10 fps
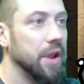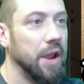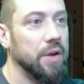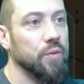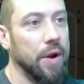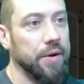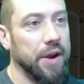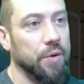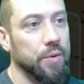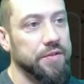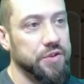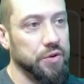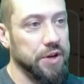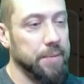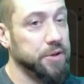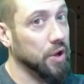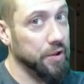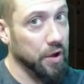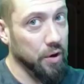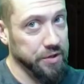And rounding it out, we have Serge Epsilon, the
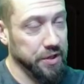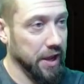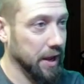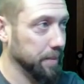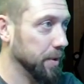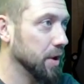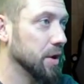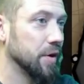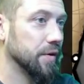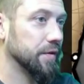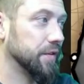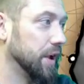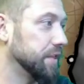host of the game, flying